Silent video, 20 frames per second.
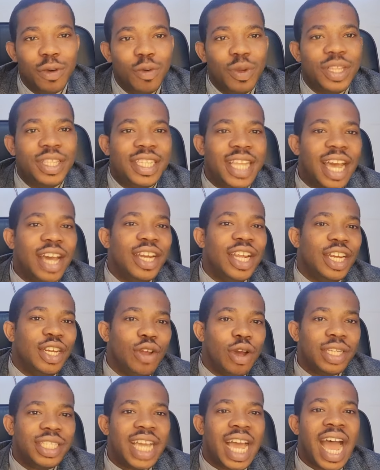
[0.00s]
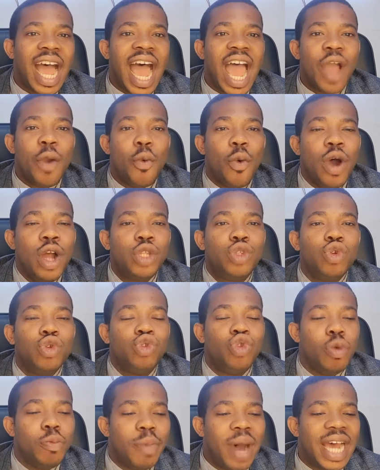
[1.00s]
will tell the daughter, I want
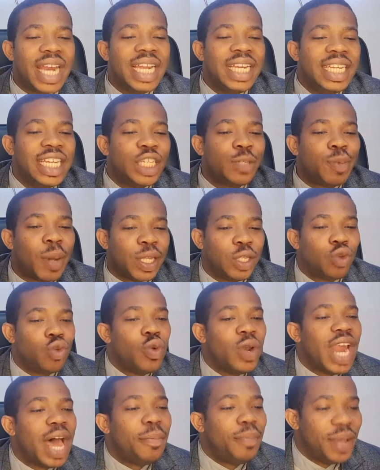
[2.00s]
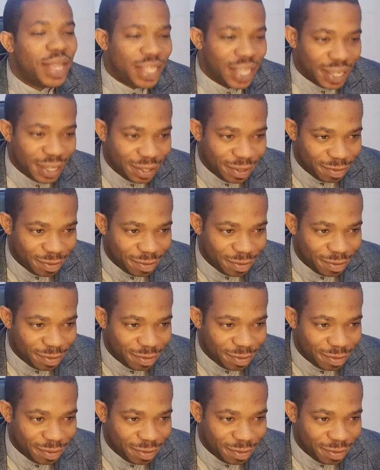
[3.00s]
you to marry this particular person.